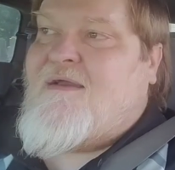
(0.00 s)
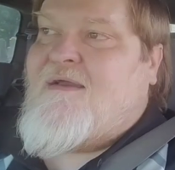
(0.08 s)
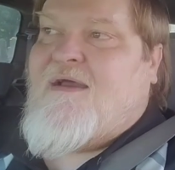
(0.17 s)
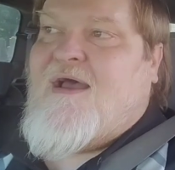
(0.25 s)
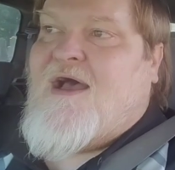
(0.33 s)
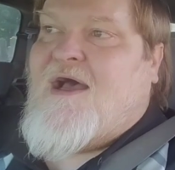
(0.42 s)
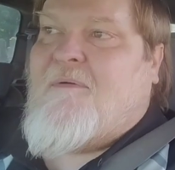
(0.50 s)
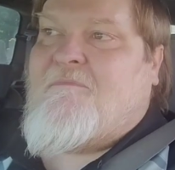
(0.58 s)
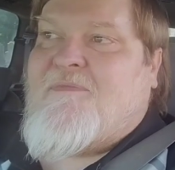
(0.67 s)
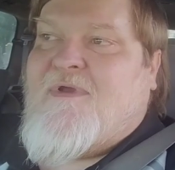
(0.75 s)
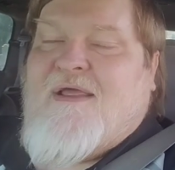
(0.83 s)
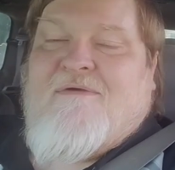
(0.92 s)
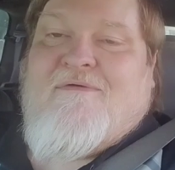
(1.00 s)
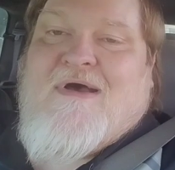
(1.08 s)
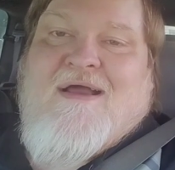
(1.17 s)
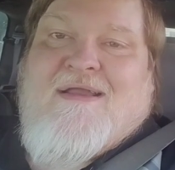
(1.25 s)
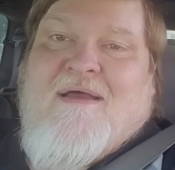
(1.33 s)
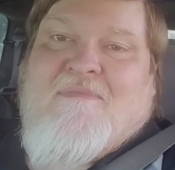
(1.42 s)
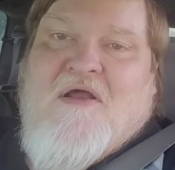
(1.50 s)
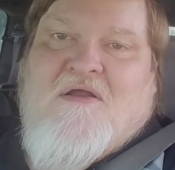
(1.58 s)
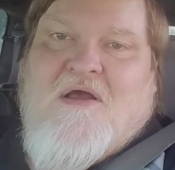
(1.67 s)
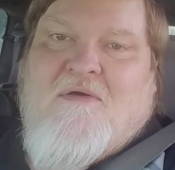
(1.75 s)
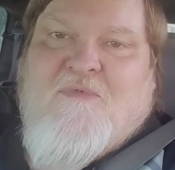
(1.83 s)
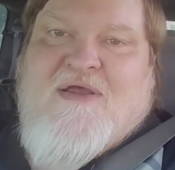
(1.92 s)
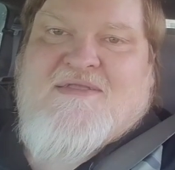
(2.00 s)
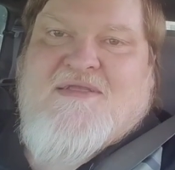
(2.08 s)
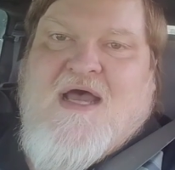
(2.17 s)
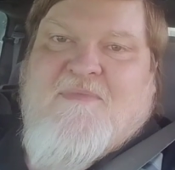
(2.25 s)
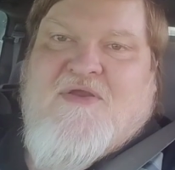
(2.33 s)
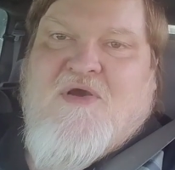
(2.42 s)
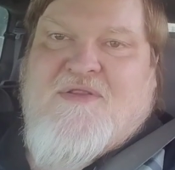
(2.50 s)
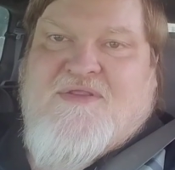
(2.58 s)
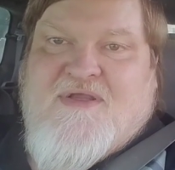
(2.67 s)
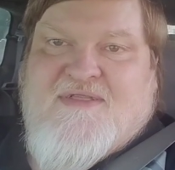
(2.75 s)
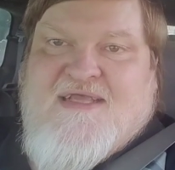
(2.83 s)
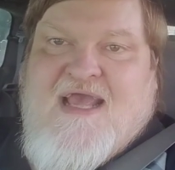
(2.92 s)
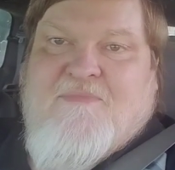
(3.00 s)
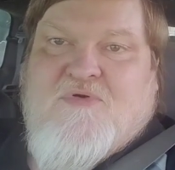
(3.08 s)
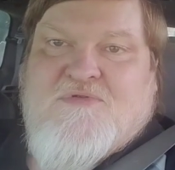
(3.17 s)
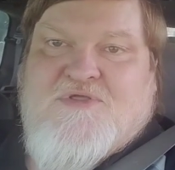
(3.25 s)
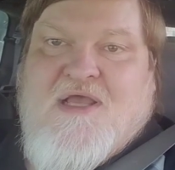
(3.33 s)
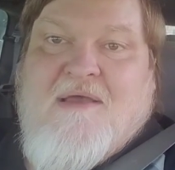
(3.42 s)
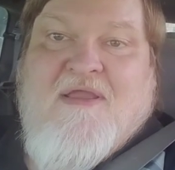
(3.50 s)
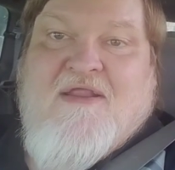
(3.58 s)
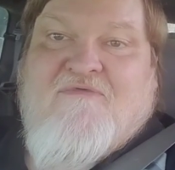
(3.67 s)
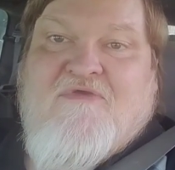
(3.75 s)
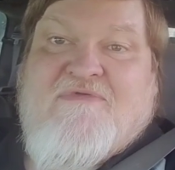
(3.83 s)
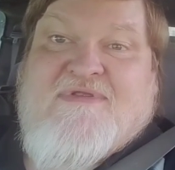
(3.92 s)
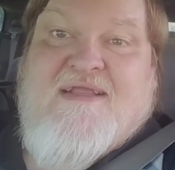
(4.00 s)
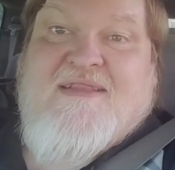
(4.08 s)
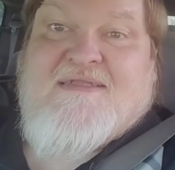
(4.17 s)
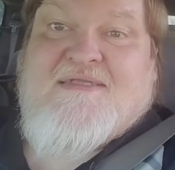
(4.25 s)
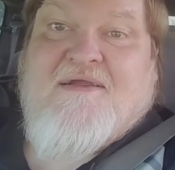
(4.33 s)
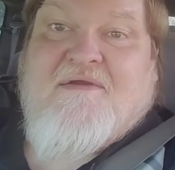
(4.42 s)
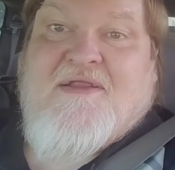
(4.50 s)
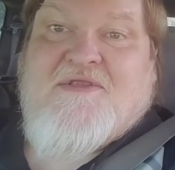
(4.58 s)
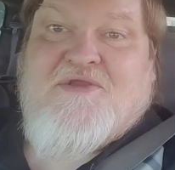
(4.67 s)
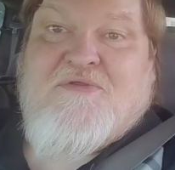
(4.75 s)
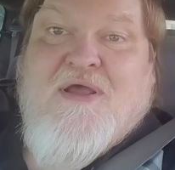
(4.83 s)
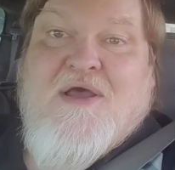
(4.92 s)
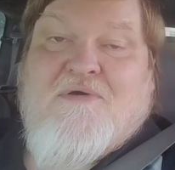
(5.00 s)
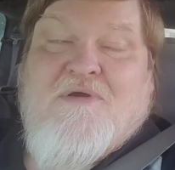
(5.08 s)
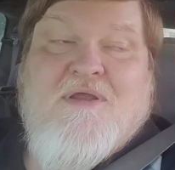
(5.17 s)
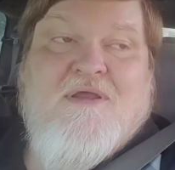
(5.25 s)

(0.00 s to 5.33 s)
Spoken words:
not going to waste time going into examples. I mean, if you've seen the series, you know.